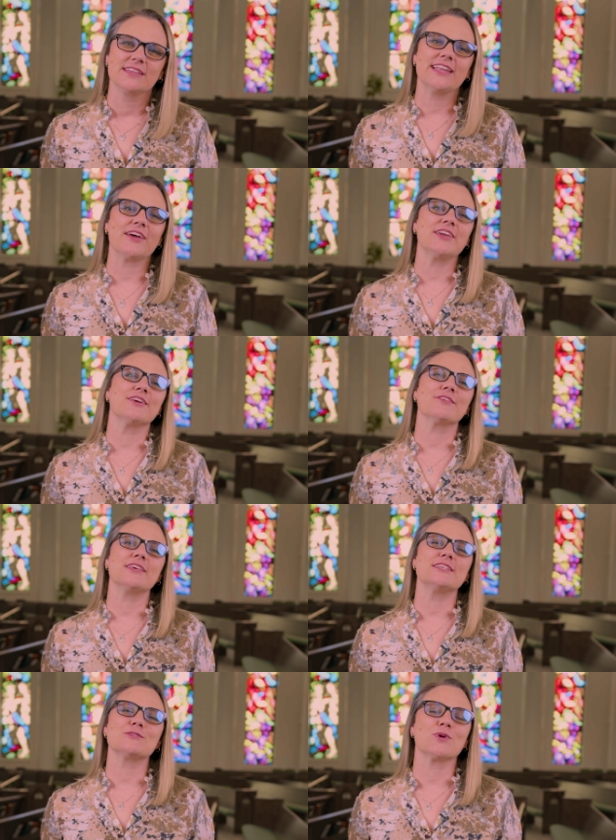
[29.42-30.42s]
Now hear
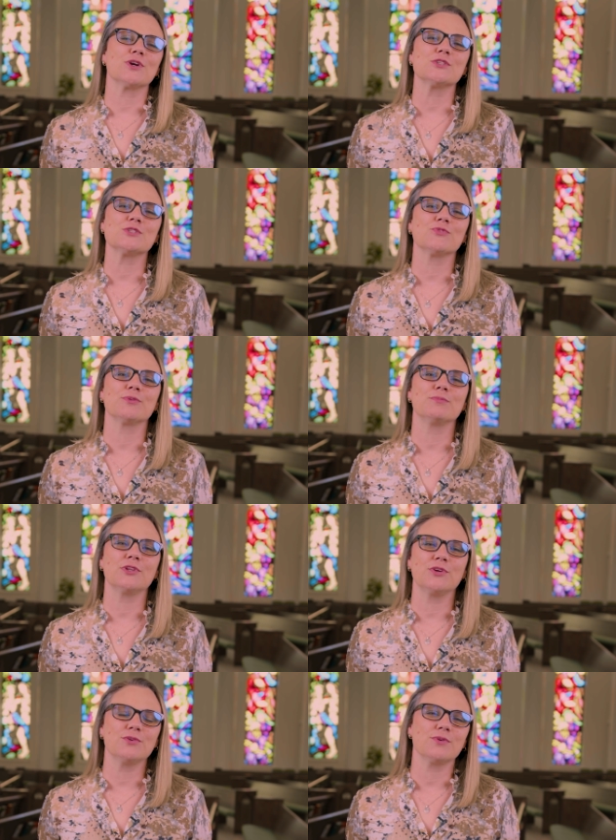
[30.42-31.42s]
these words
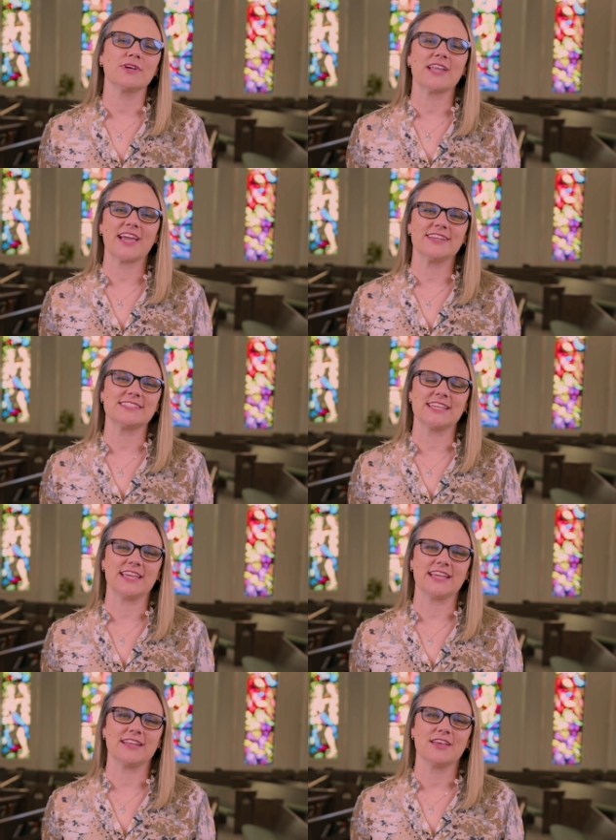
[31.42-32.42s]
from Luke
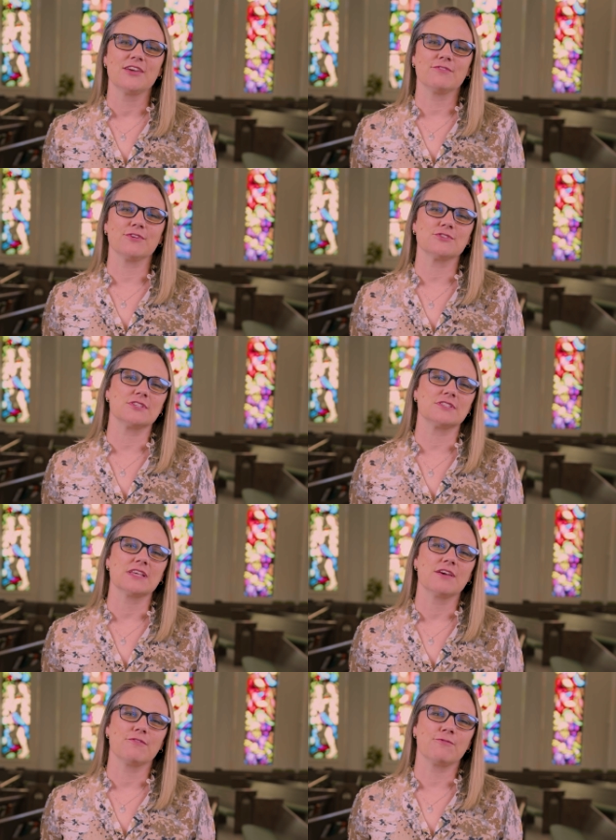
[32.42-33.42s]
19,
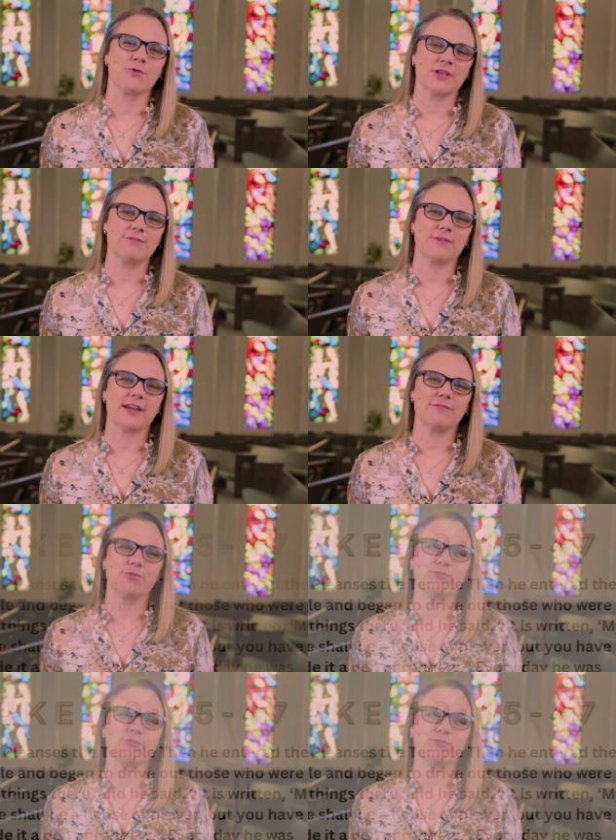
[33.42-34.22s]
verses 45 through